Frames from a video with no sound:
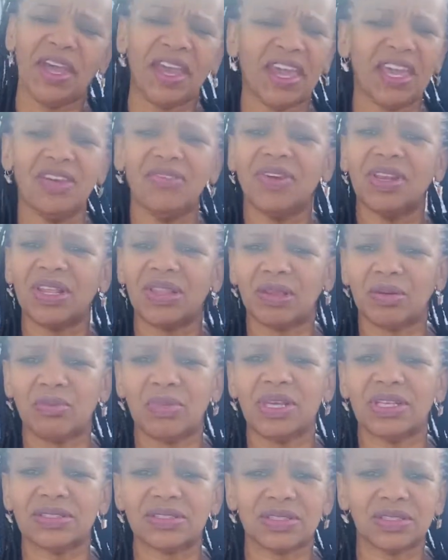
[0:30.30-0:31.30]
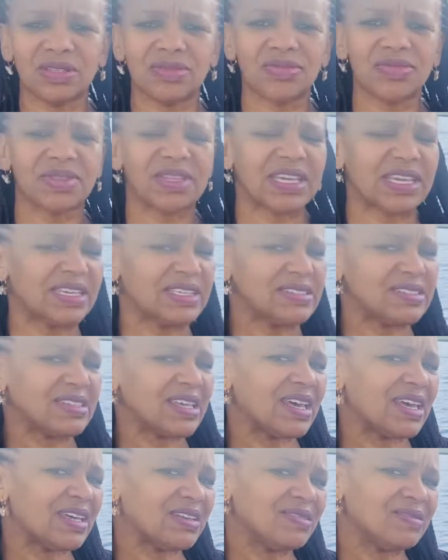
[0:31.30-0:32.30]
even in the midst of things
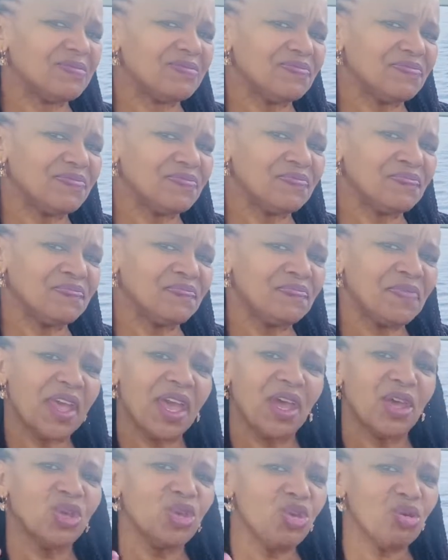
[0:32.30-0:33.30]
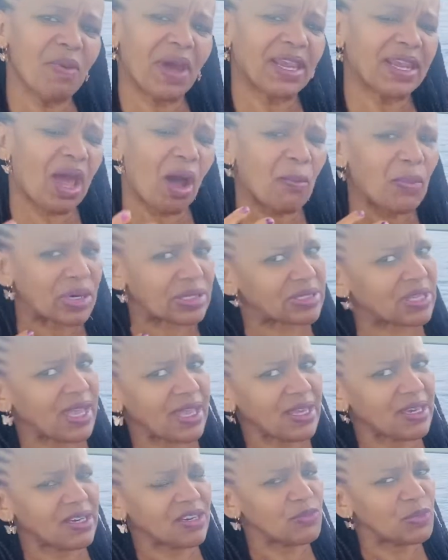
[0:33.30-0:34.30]
that mm, you may not
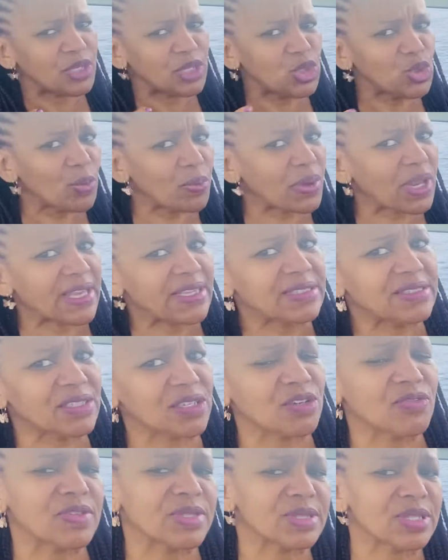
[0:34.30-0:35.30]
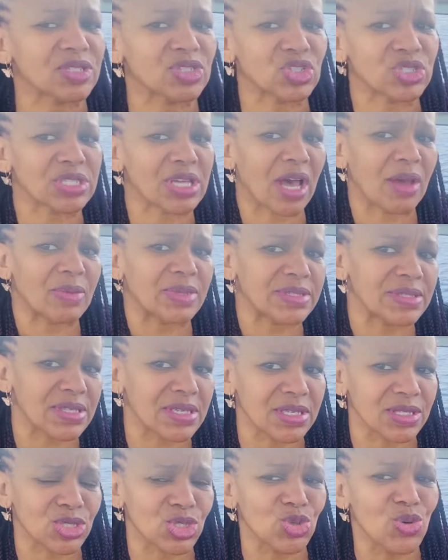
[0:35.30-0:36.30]
partake of, but you're placed there for such a time as
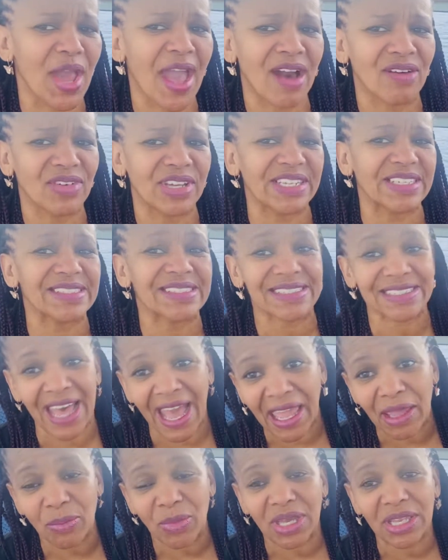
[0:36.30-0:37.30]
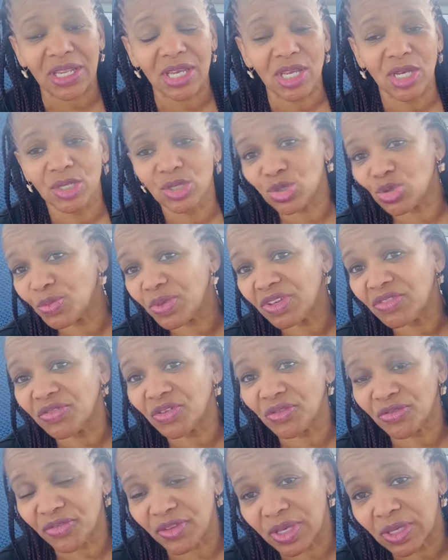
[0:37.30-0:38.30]
this? You have an assignment to be
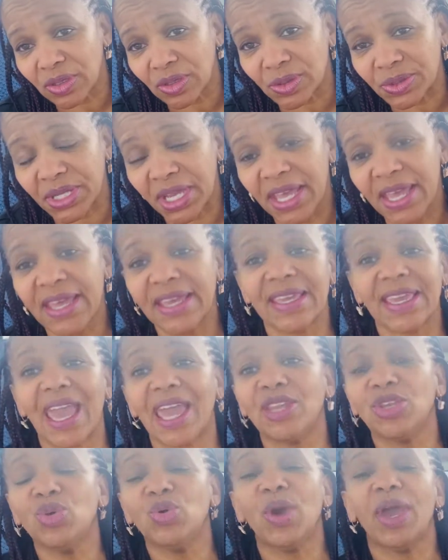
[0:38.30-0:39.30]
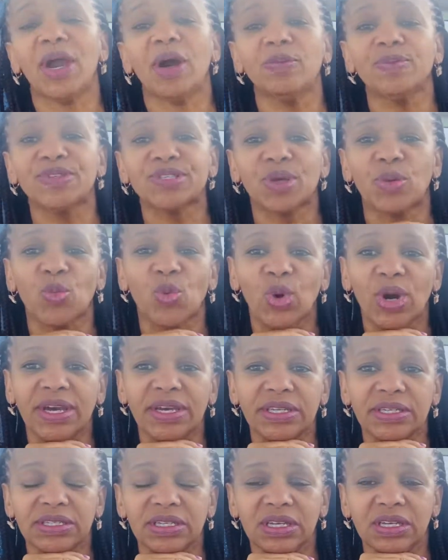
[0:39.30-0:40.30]
fulfilled. Can you help
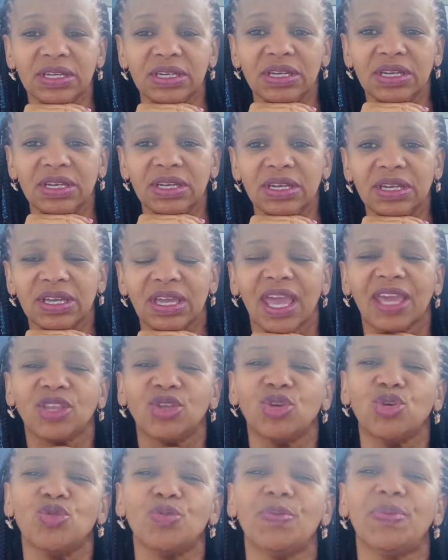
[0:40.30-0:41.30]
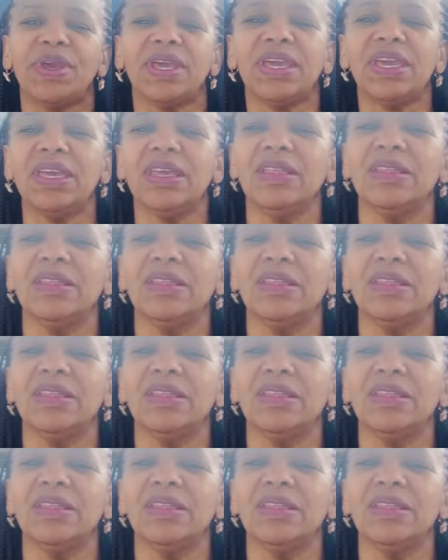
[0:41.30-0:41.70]
someone can you be